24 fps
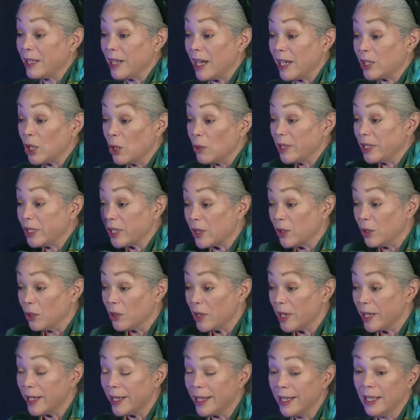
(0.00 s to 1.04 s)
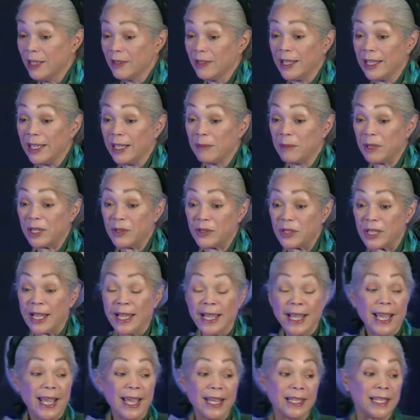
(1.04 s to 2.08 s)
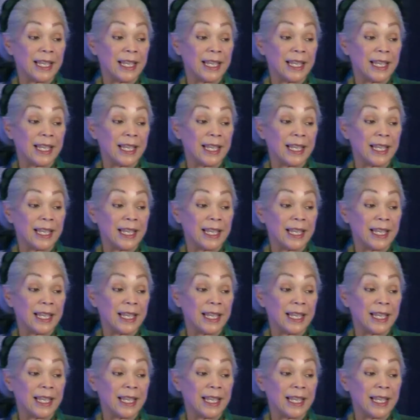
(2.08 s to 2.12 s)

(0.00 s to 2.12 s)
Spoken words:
I go into court, right? And